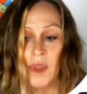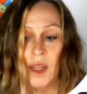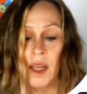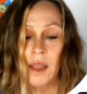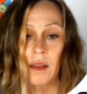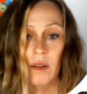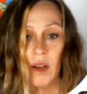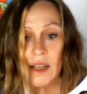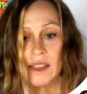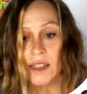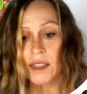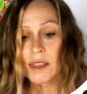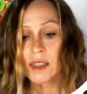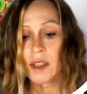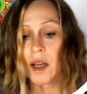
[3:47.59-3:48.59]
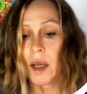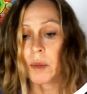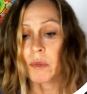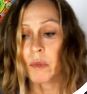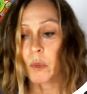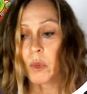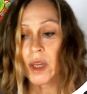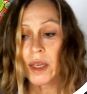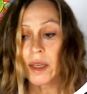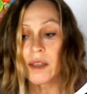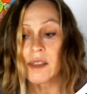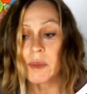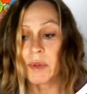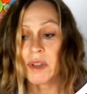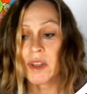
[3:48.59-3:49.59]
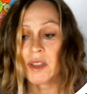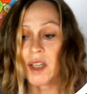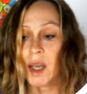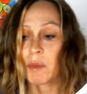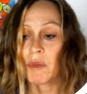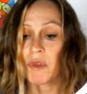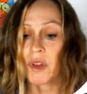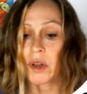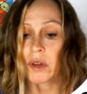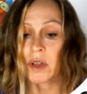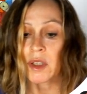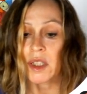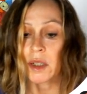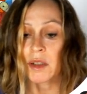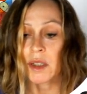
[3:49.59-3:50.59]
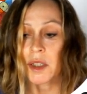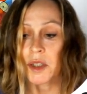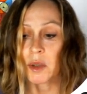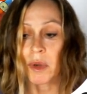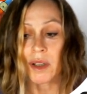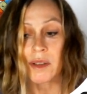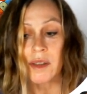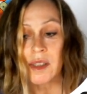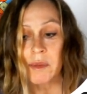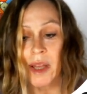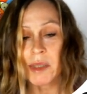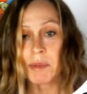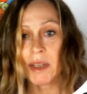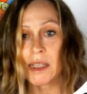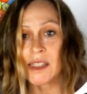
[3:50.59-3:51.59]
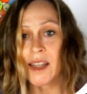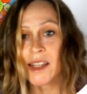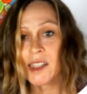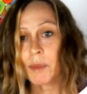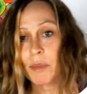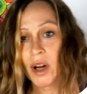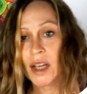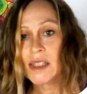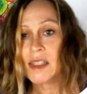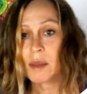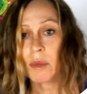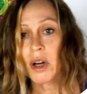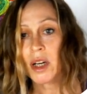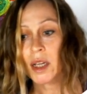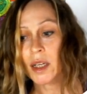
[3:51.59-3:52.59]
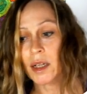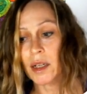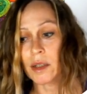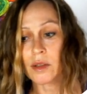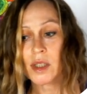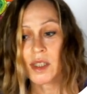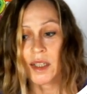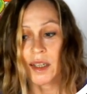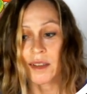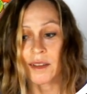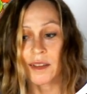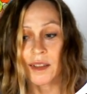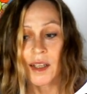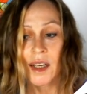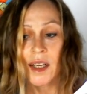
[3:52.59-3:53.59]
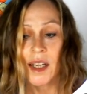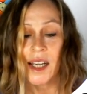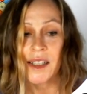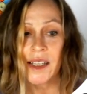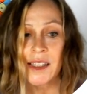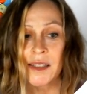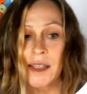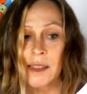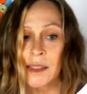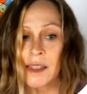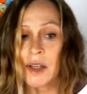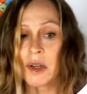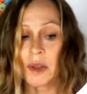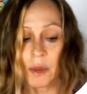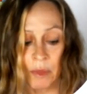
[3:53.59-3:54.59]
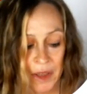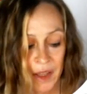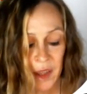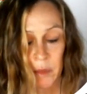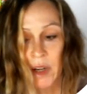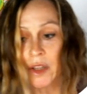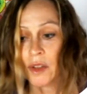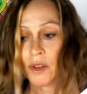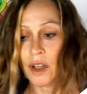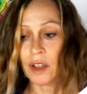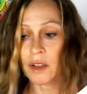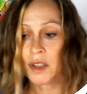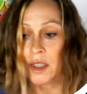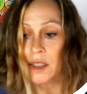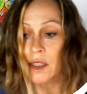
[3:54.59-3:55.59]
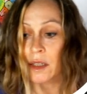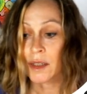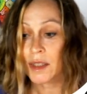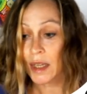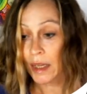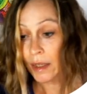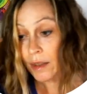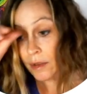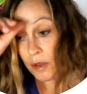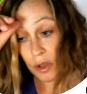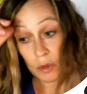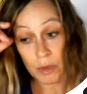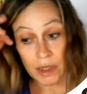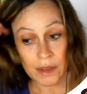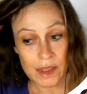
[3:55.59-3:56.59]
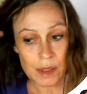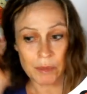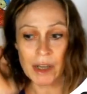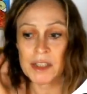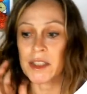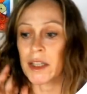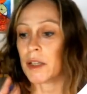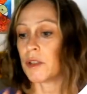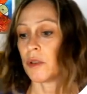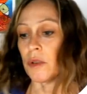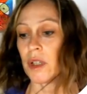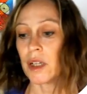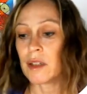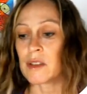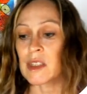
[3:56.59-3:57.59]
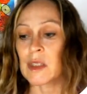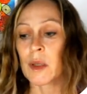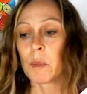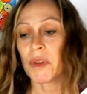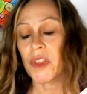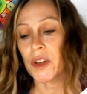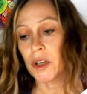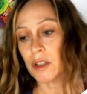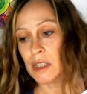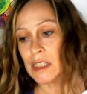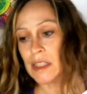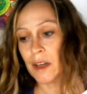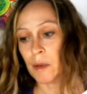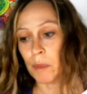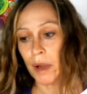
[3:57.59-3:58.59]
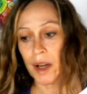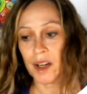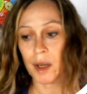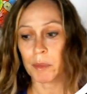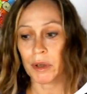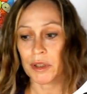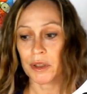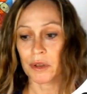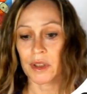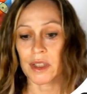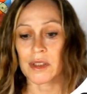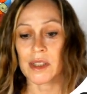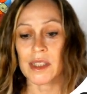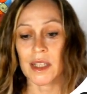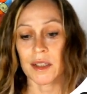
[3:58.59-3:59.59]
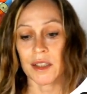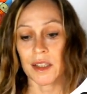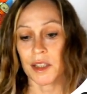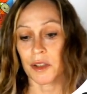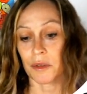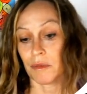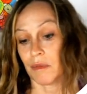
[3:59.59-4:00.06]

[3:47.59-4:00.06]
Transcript: And the last thing is time. We split the time of the unit down to two months. That's because that's a price the market can understand. It doesn't necessarily mean that the methodology is going to take two months. It might take two years, but then you're just going to bucket up your two years into two,